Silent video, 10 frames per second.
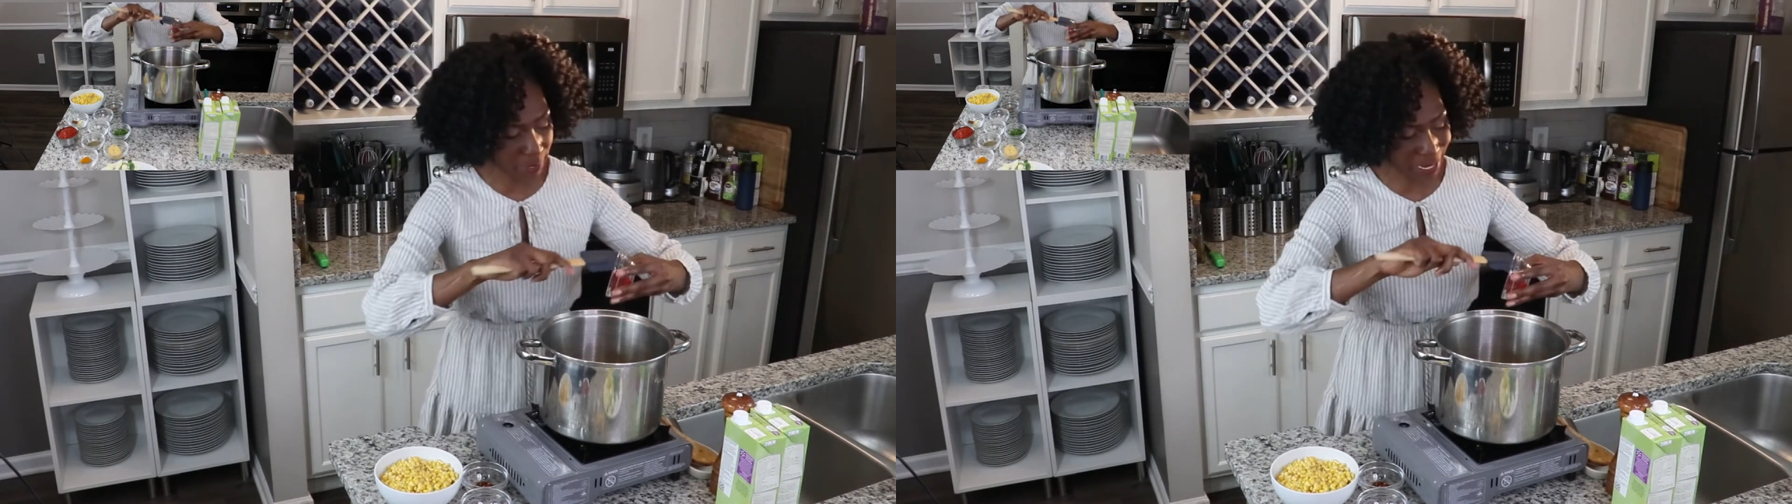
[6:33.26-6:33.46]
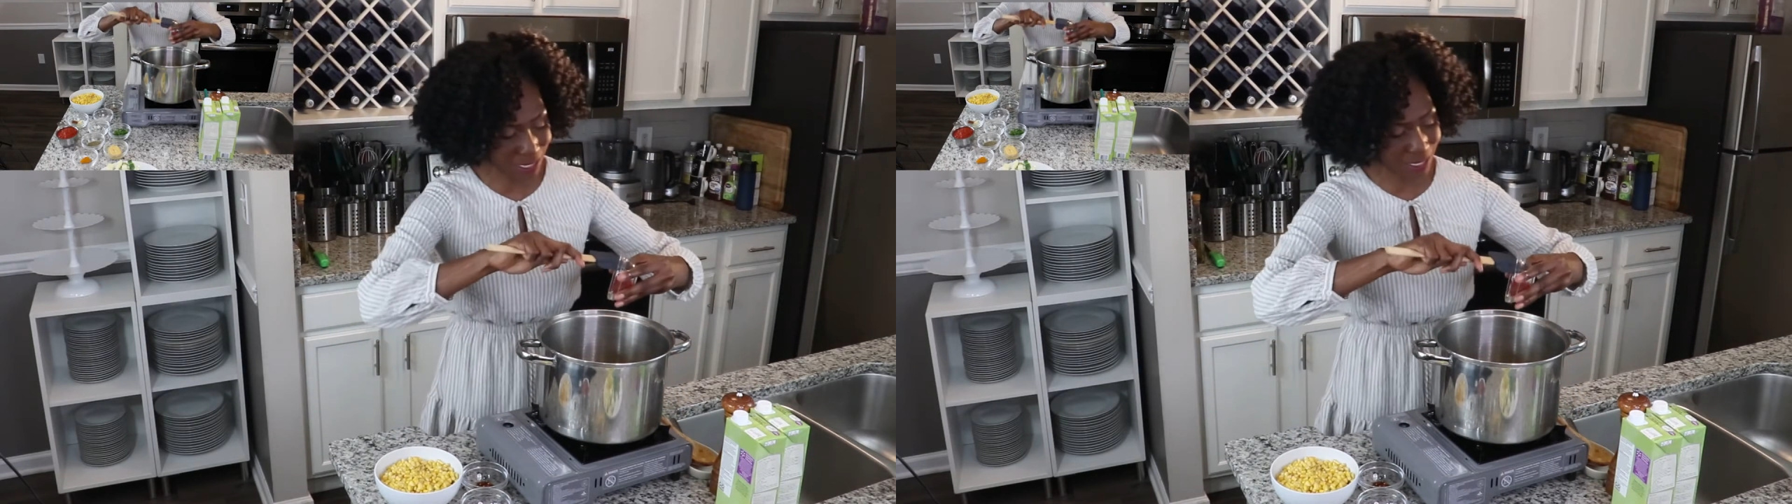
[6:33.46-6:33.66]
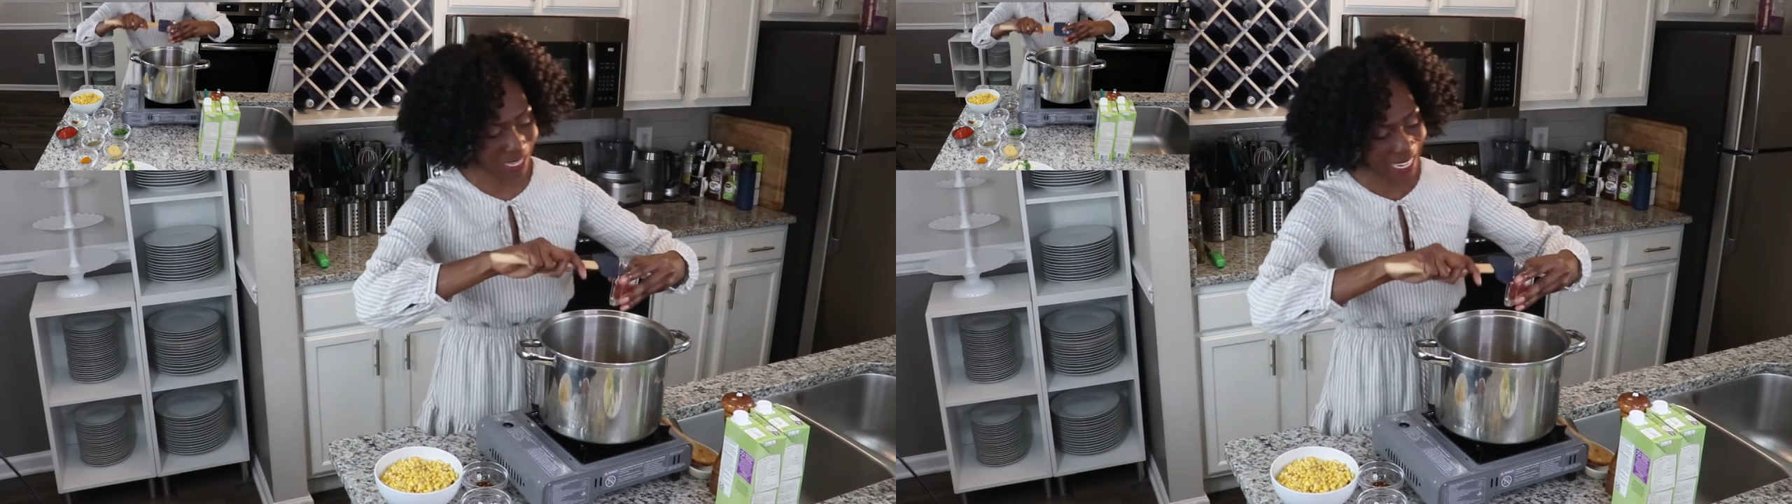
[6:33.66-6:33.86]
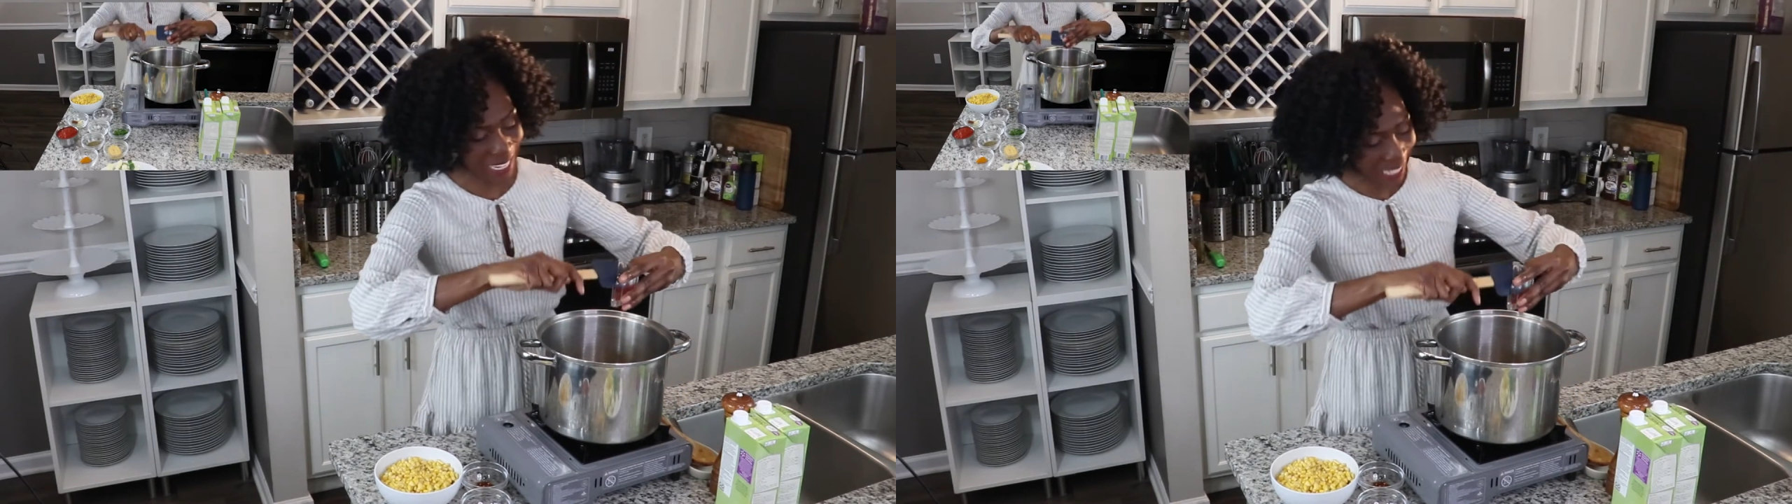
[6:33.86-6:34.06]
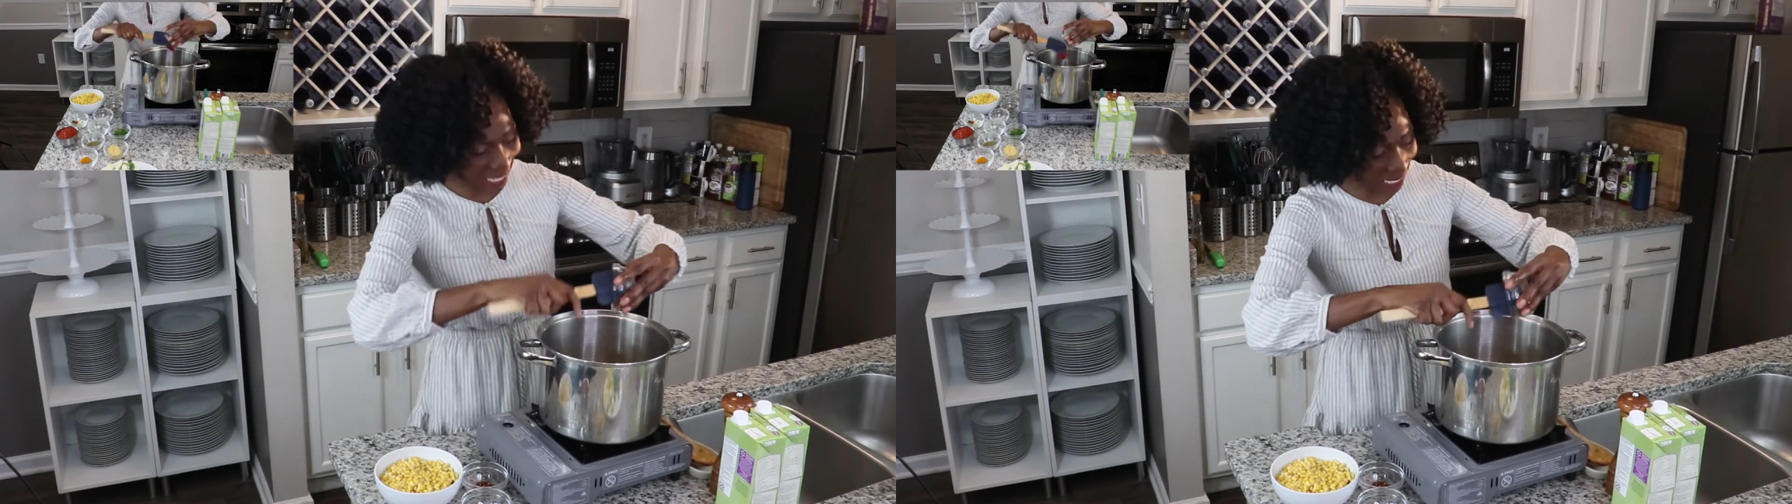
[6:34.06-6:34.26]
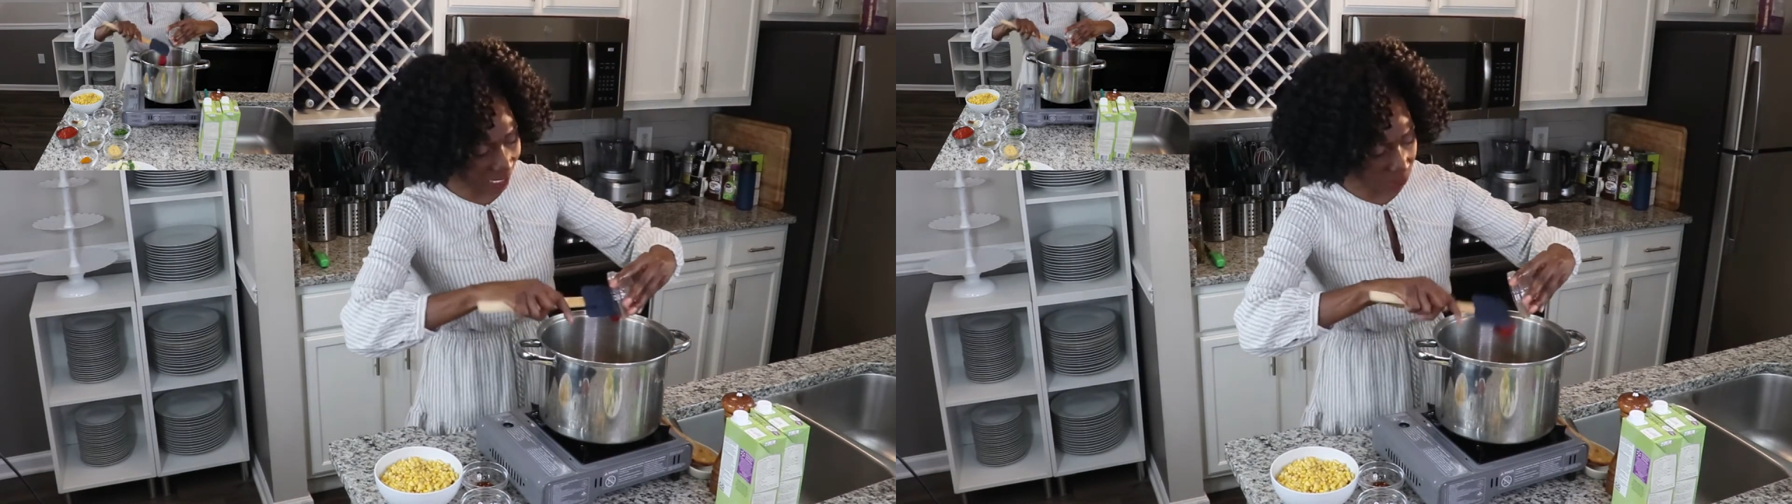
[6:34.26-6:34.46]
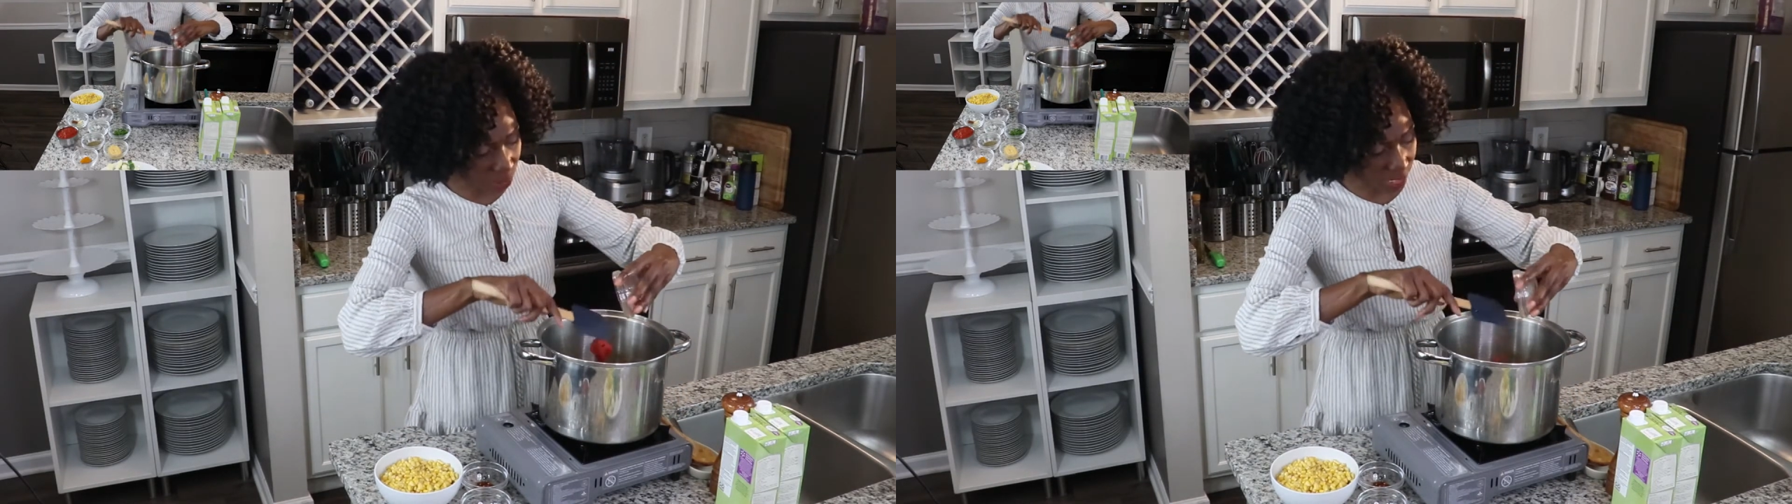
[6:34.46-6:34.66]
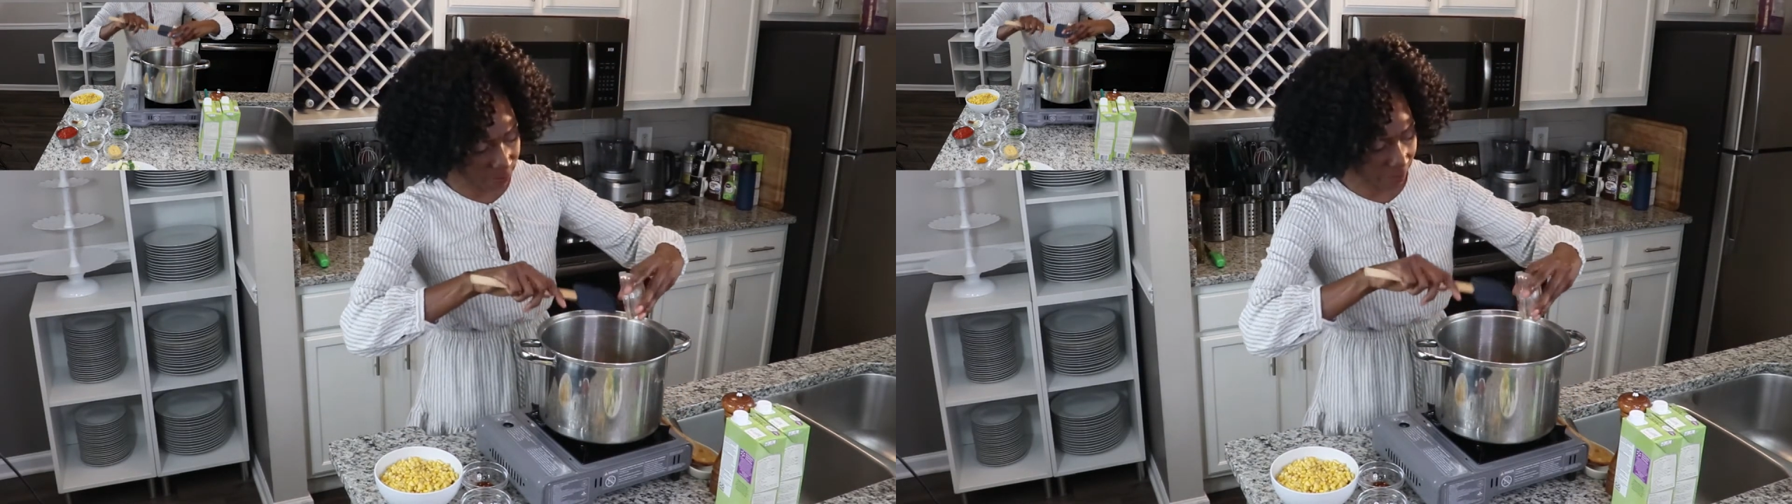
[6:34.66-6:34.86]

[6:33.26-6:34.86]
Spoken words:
paste in with